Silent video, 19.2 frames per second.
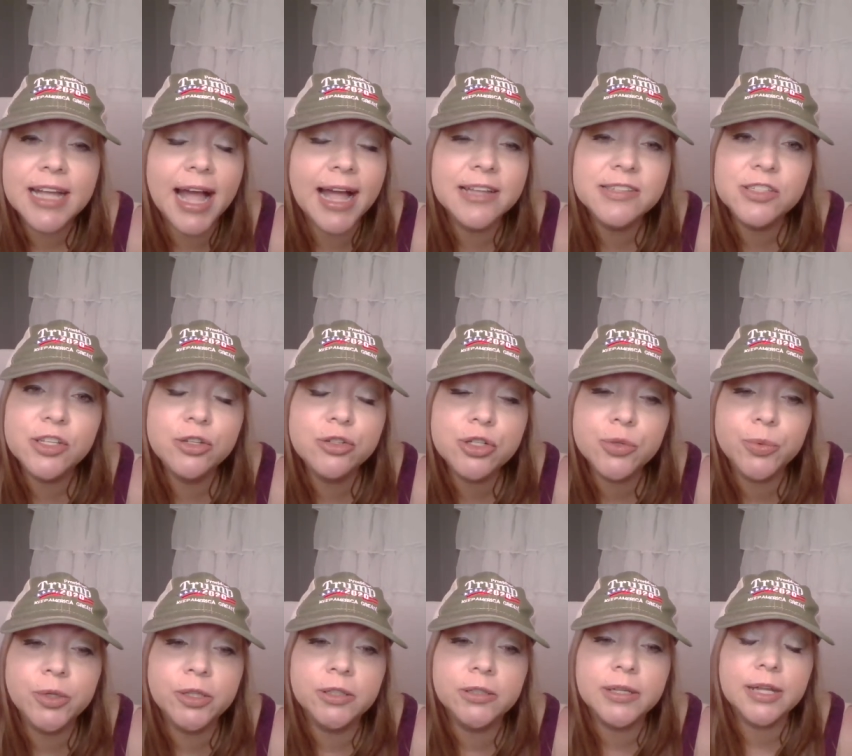as
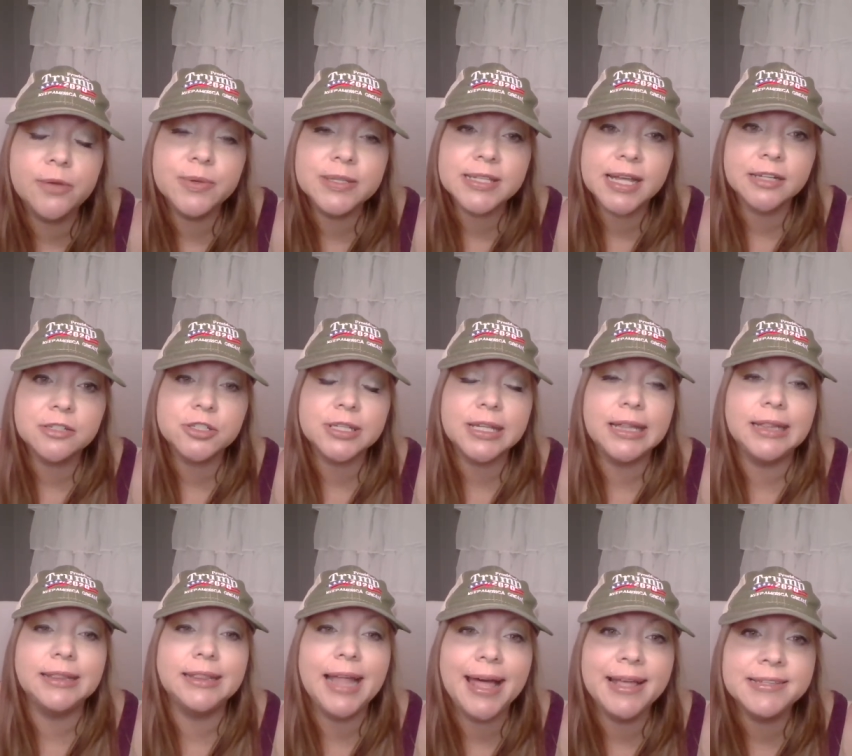usual. It was actually
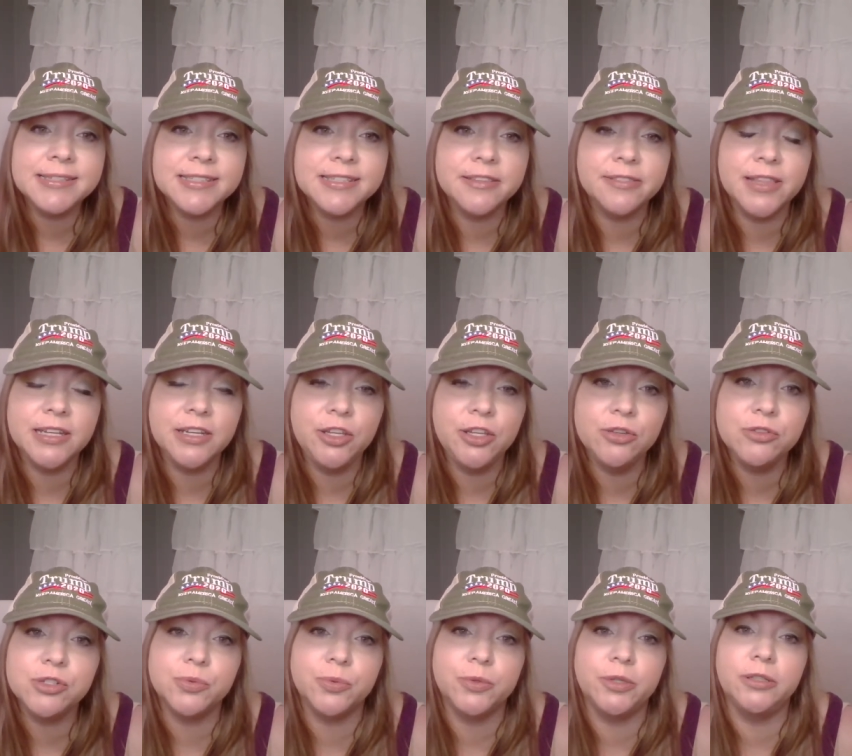less than
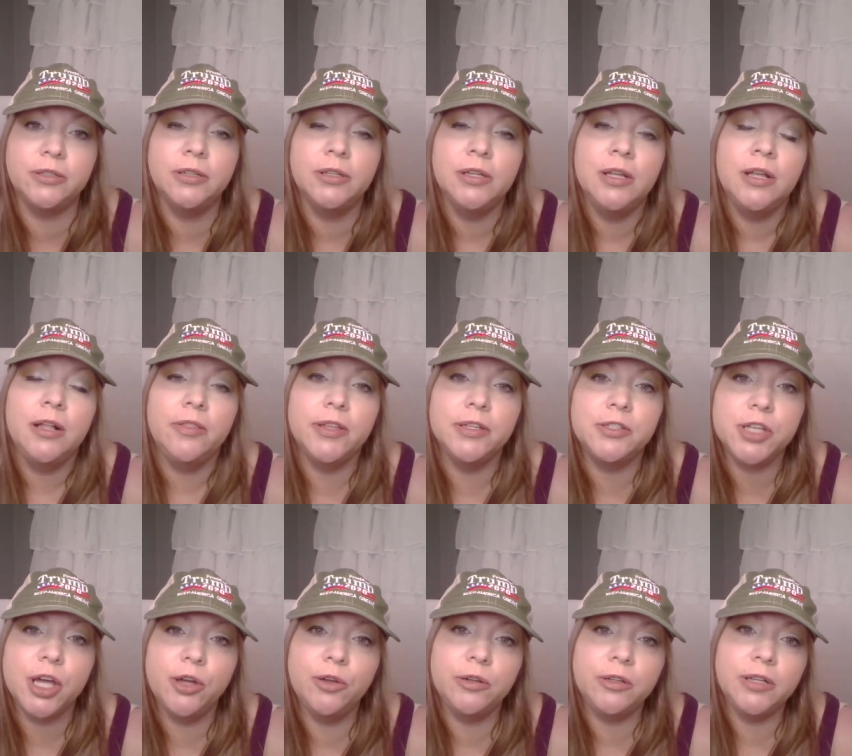usual, the
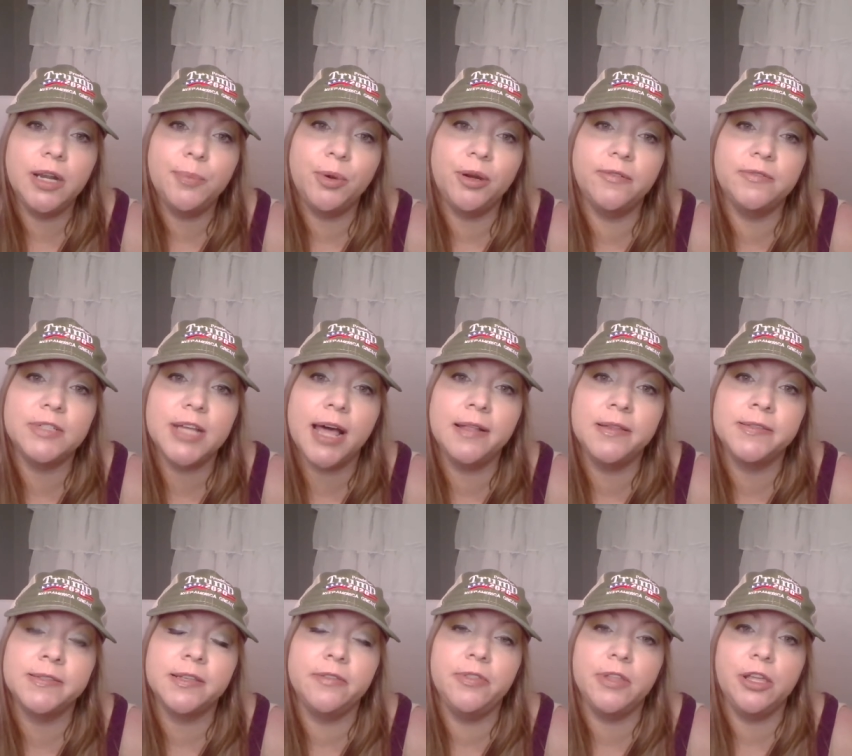total number of
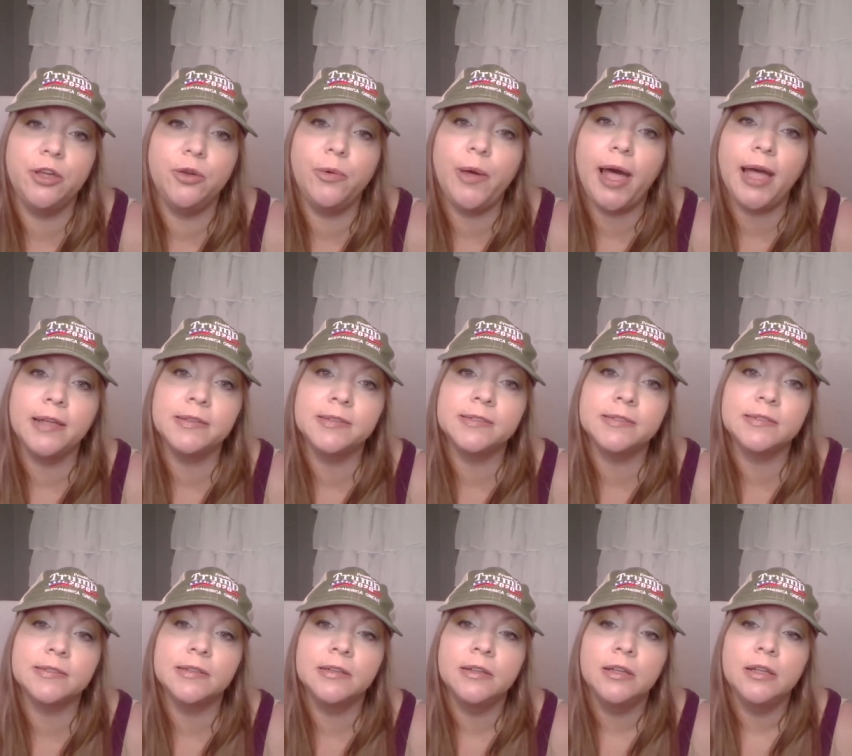deaths in the
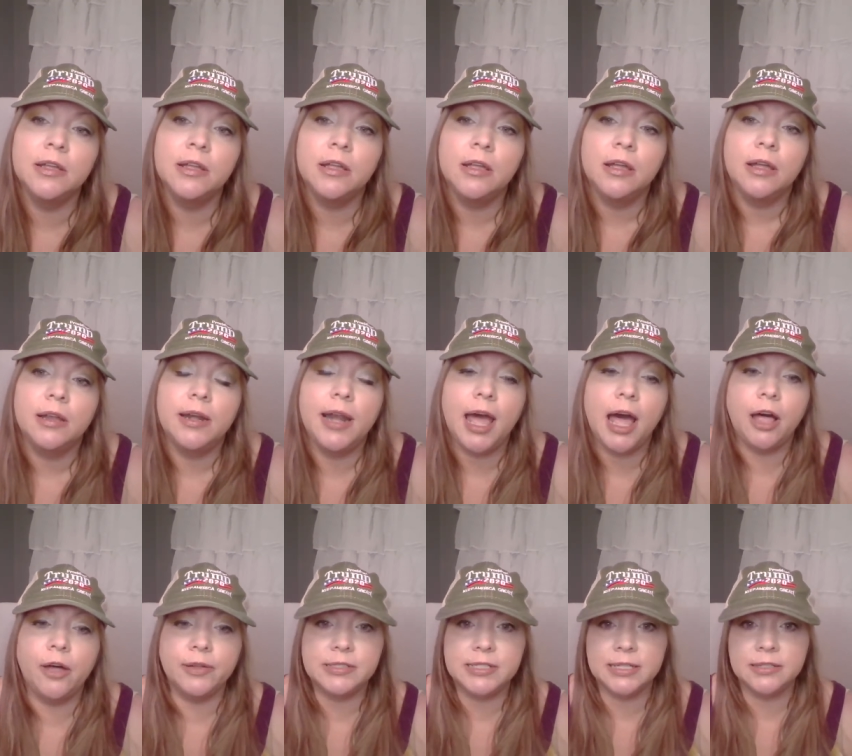US.
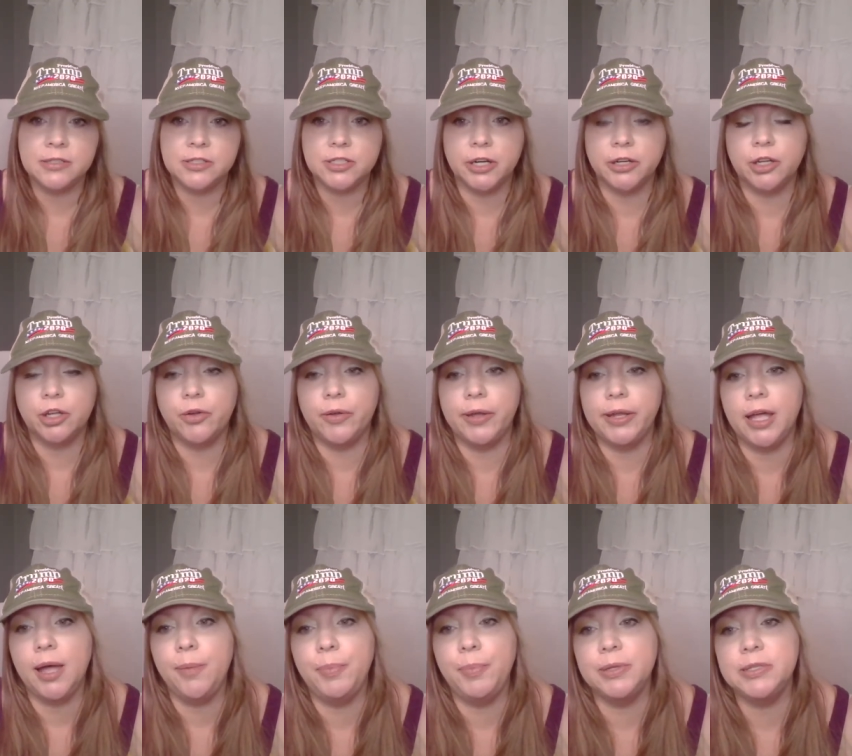Now it didn't start
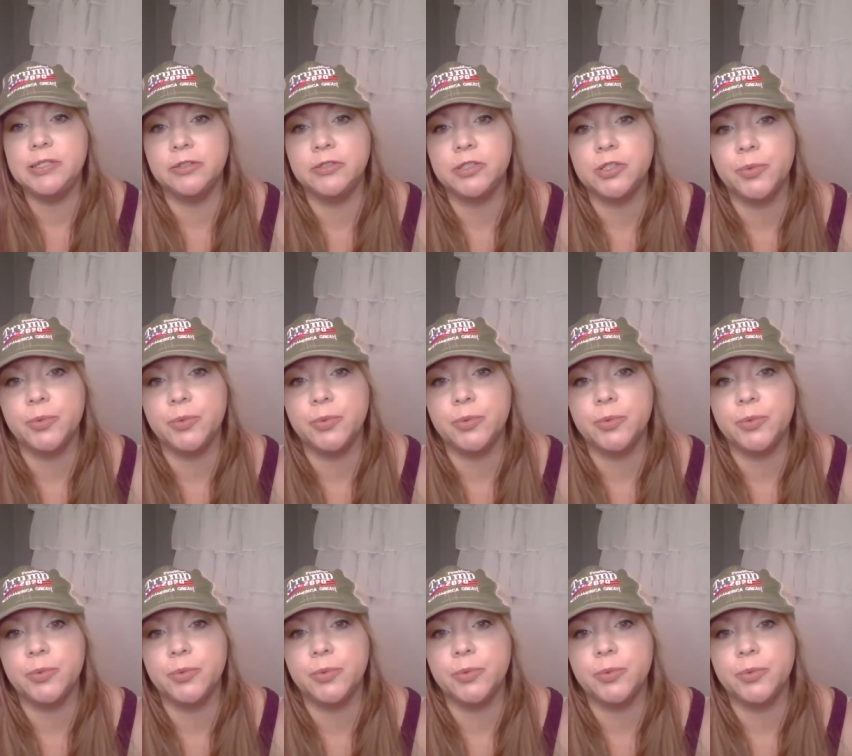going up until